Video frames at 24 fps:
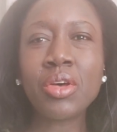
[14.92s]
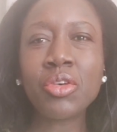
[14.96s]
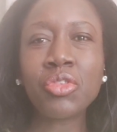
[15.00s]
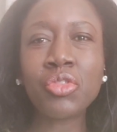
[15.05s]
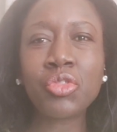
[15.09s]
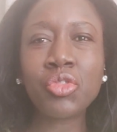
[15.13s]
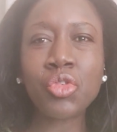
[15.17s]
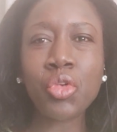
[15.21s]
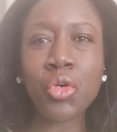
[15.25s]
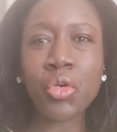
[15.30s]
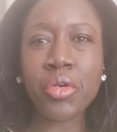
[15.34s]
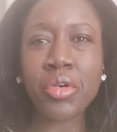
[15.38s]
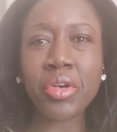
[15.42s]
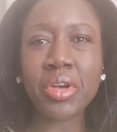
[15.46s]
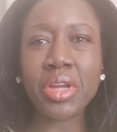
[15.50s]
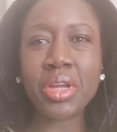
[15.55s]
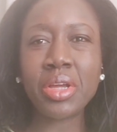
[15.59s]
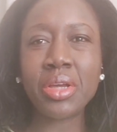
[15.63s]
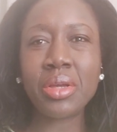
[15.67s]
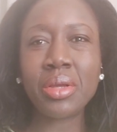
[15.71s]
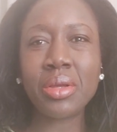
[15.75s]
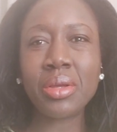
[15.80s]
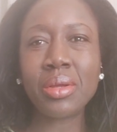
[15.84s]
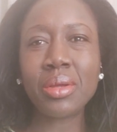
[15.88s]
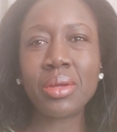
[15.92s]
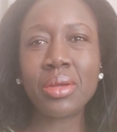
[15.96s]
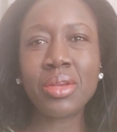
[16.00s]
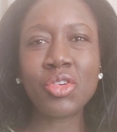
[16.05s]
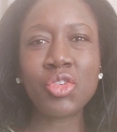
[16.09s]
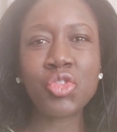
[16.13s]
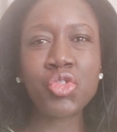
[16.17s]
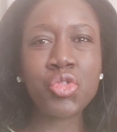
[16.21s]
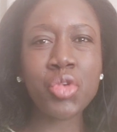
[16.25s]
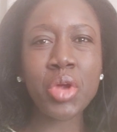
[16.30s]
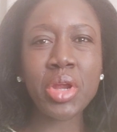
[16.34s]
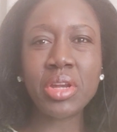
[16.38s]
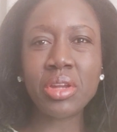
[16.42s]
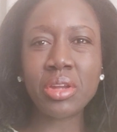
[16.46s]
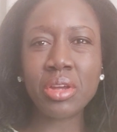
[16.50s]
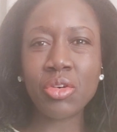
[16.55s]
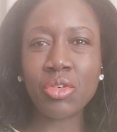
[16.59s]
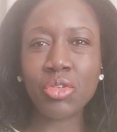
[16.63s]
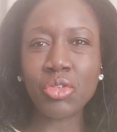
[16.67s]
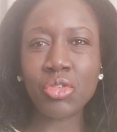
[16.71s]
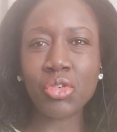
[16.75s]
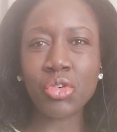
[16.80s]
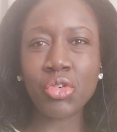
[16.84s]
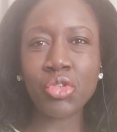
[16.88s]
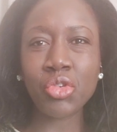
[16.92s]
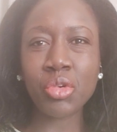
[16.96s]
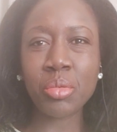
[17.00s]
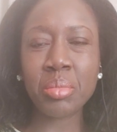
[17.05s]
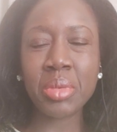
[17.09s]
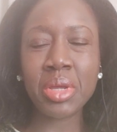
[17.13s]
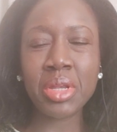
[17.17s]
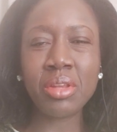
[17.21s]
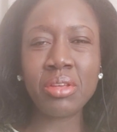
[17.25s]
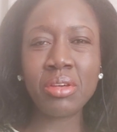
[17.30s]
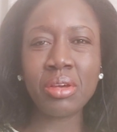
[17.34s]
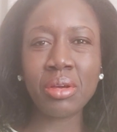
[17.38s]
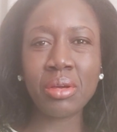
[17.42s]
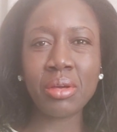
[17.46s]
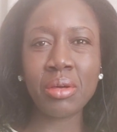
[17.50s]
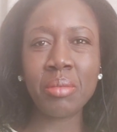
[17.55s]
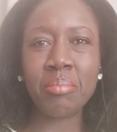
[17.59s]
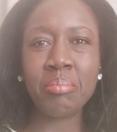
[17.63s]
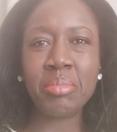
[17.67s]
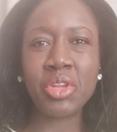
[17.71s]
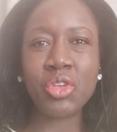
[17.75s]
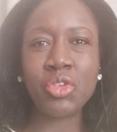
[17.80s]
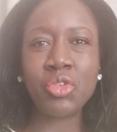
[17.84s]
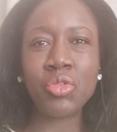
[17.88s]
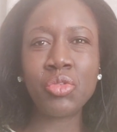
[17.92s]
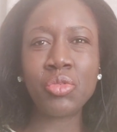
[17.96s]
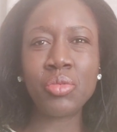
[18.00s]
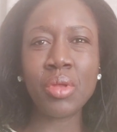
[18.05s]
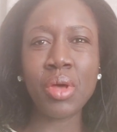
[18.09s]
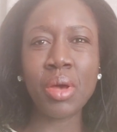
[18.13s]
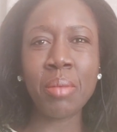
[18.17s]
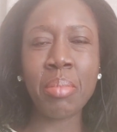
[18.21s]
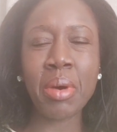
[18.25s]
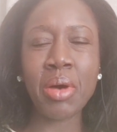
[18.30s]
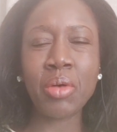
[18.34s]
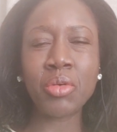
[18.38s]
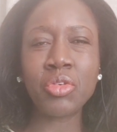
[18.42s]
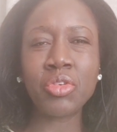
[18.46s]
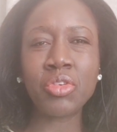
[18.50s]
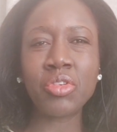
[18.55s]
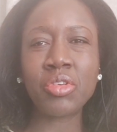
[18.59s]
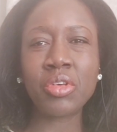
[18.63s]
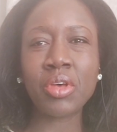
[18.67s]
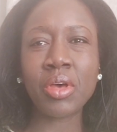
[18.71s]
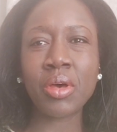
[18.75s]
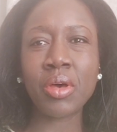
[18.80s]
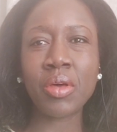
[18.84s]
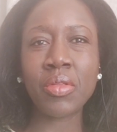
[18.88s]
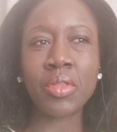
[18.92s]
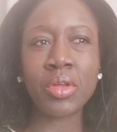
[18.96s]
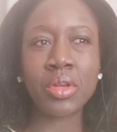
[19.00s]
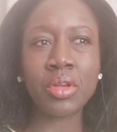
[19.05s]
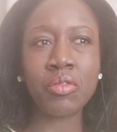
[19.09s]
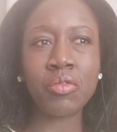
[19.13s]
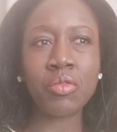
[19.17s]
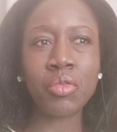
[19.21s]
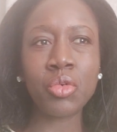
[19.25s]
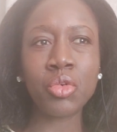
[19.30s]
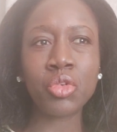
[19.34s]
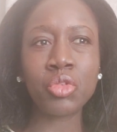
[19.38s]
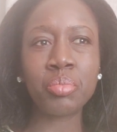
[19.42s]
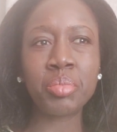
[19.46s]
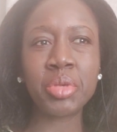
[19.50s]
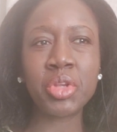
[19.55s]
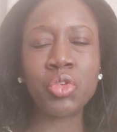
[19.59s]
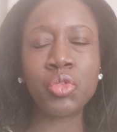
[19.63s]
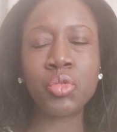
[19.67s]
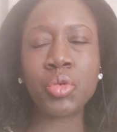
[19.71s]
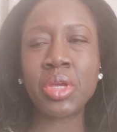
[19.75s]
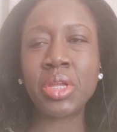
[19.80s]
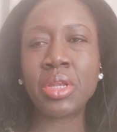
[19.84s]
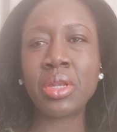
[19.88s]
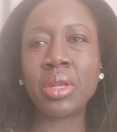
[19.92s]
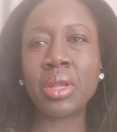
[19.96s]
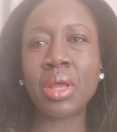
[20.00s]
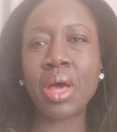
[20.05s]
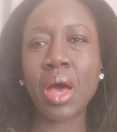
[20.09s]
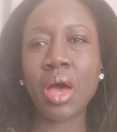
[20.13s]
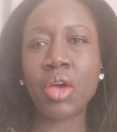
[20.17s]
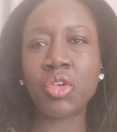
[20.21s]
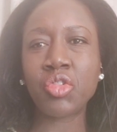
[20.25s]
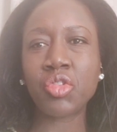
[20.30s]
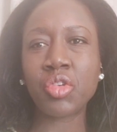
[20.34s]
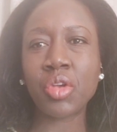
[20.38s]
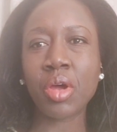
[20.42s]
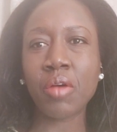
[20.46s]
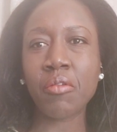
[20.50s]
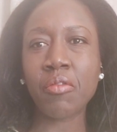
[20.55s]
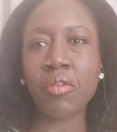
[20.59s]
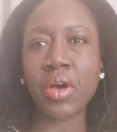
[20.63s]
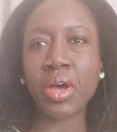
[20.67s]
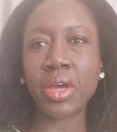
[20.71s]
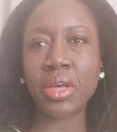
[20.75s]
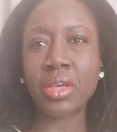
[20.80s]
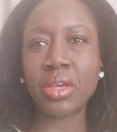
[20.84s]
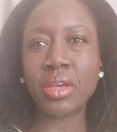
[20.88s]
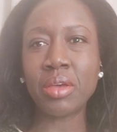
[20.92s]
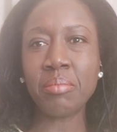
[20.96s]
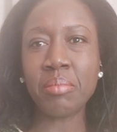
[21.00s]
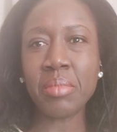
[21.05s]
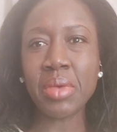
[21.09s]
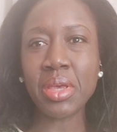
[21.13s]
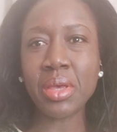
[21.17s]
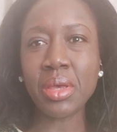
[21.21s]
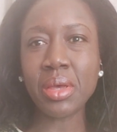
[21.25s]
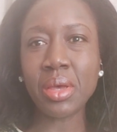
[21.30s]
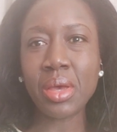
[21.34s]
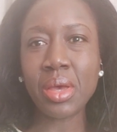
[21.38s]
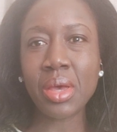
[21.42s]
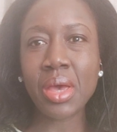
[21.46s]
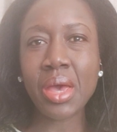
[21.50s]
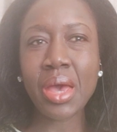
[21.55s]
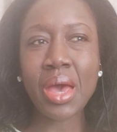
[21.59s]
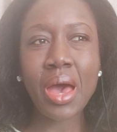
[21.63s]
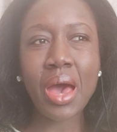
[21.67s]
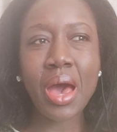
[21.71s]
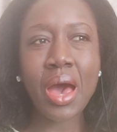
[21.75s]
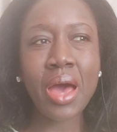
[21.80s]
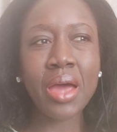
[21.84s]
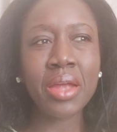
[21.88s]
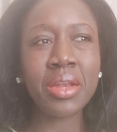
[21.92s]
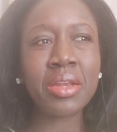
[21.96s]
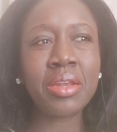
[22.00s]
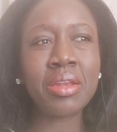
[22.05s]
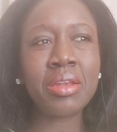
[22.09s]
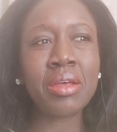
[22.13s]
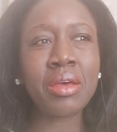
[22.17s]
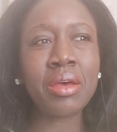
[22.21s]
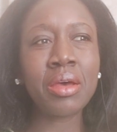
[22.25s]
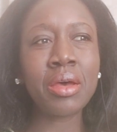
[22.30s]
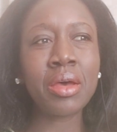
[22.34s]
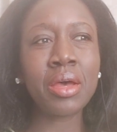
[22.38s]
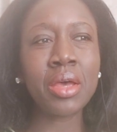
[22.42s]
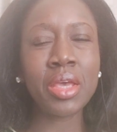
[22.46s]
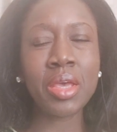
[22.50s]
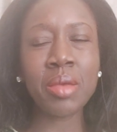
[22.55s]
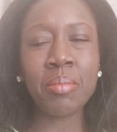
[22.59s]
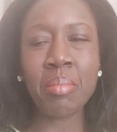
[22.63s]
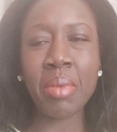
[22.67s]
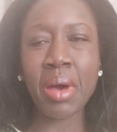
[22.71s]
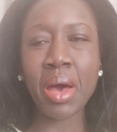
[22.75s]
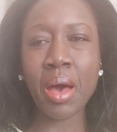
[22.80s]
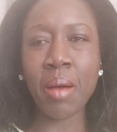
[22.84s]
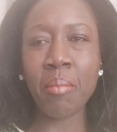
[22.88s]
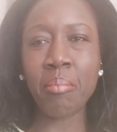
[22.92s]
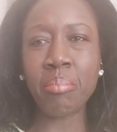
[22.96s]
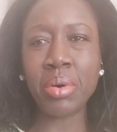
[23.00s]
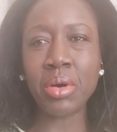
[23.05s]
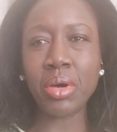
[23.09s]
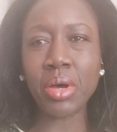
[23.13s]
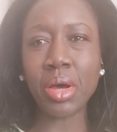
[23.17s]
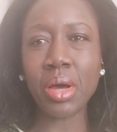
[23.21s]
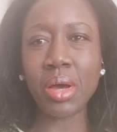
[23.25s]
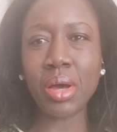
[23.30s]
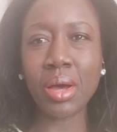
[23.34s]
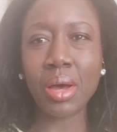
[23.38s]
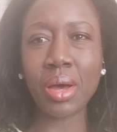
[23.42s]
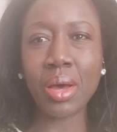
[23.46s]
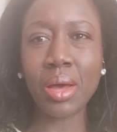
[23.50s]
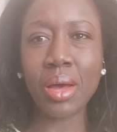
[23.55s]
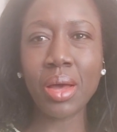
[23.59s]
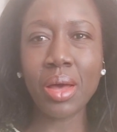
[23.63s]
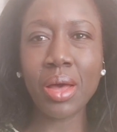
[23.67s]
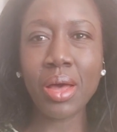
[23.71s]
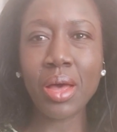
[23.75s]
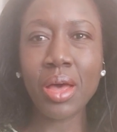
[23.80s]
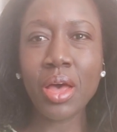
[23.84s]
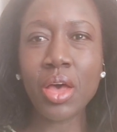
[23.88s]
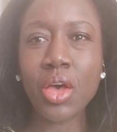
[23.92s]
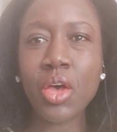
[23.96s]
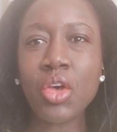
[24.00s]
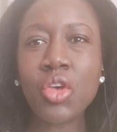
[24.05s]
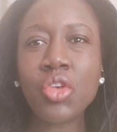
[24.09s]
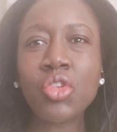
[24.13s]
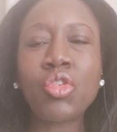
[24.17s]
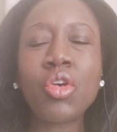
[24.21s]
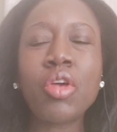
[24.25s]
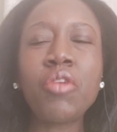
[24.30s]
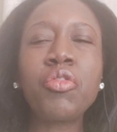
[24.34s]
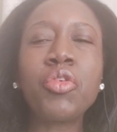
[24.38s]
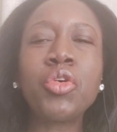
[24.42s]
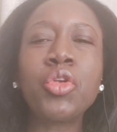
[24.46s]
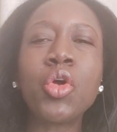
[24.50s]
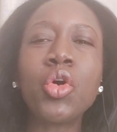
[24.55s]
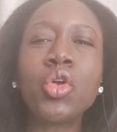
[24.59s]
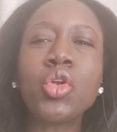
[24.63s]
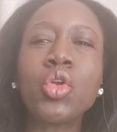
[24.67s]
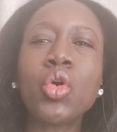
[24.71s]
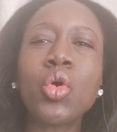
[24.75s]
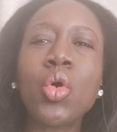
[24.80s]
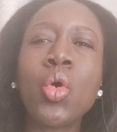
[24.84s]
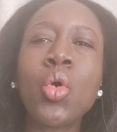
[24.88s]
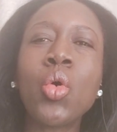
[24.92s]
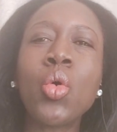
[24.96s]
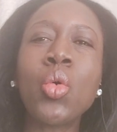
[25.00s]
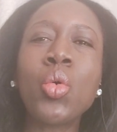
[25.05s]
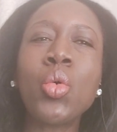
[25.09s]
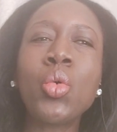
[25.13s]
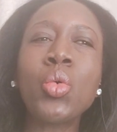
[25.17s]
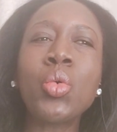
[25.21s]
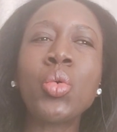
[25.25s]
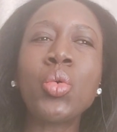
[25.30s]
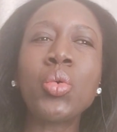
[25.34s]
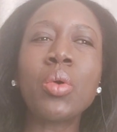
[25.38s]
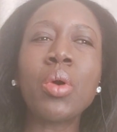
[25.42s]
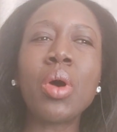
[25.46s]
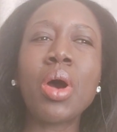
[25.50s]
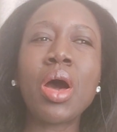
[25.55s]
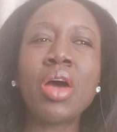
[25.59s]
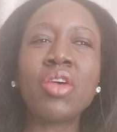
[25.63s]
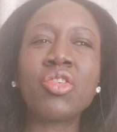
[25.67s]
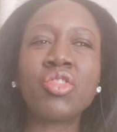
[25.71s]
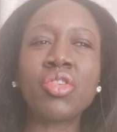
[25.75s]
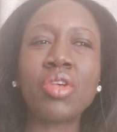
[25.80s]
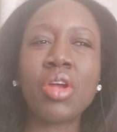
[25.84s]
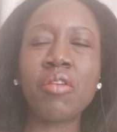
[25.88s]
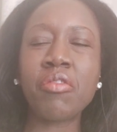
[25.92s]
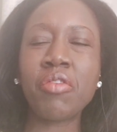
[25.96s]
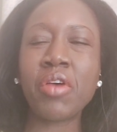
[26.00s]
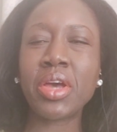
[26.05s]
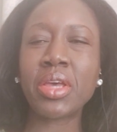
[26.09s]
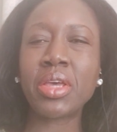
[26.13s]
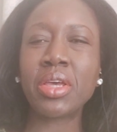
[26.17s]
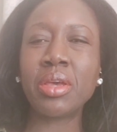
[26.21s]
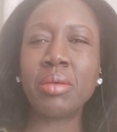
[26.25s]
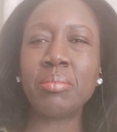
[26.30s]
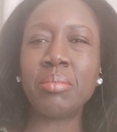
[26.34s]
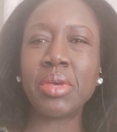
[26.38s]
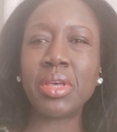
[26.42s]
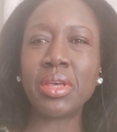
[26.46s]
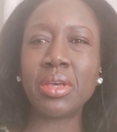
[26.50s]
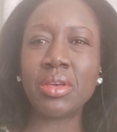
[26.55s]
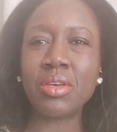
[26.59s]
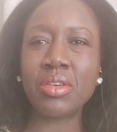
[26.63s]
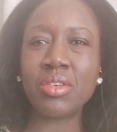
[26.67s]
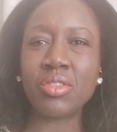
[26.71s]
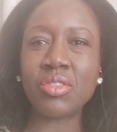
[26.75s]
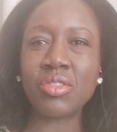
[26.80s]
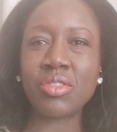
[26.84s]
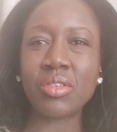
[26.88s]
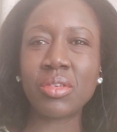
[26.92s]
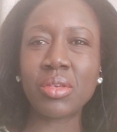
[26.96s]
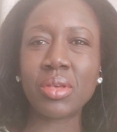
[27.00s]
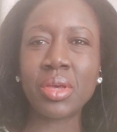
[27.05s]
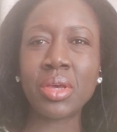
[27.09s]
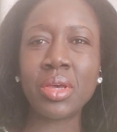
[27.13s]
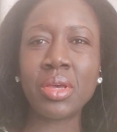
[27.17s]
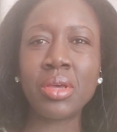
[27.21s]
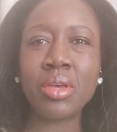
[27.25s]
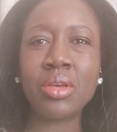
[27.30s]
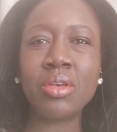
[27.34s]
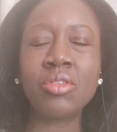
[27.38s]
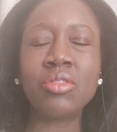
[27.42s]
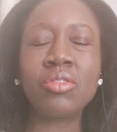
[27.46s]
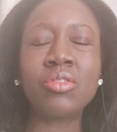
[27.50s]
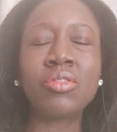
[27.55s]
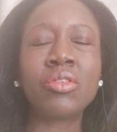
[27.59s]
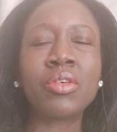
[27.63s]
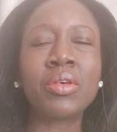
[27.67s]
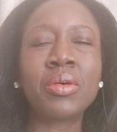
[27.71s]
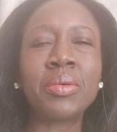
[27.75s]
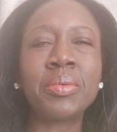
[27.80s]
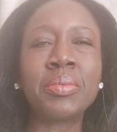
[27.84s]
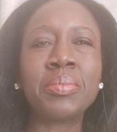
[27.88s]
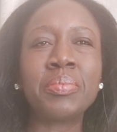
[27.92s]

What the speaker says: story trending on social media about the divorce between Ashraf Hakimi and Hiba Abuk. So, if you don't know who Ashraf Hakimi is, he is